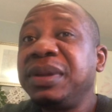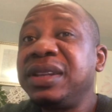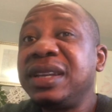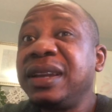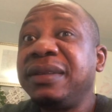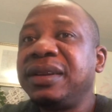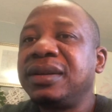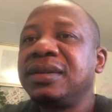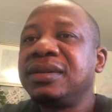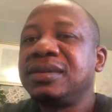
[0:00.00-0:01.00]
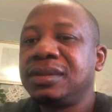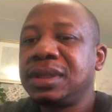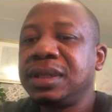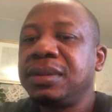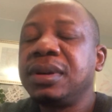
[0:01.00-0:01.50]
daring. You
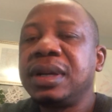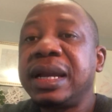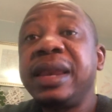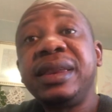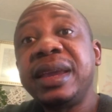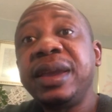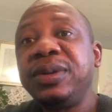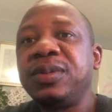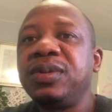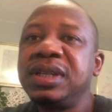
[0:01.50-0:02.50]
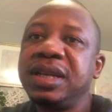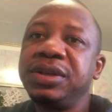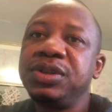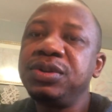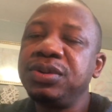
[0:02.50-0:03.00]
say, I dare you. What can
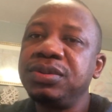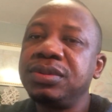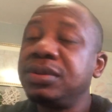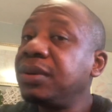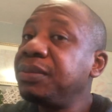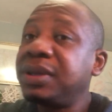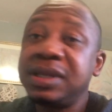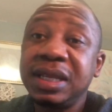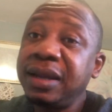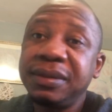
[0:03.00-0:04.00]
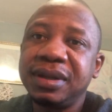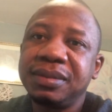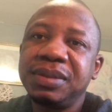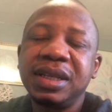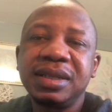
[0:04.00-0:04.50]
you do? Don't be daring,
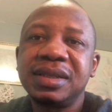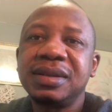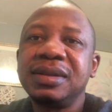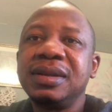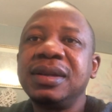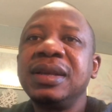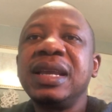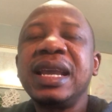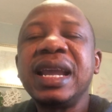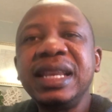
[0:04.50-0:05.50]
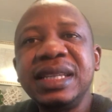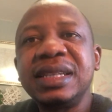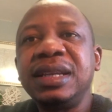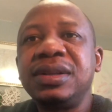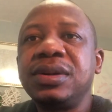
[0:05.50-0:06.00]
please.
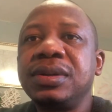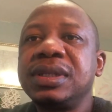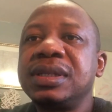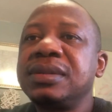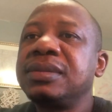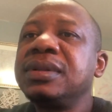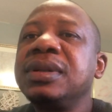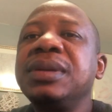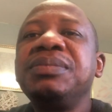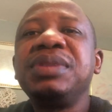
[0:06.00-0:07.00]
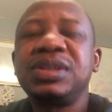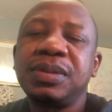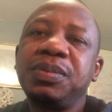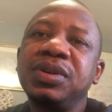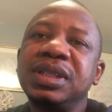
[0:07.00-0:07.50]
Anything he does, be
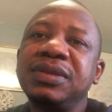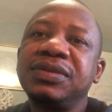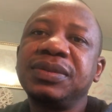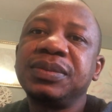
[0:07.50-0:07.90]
supportive.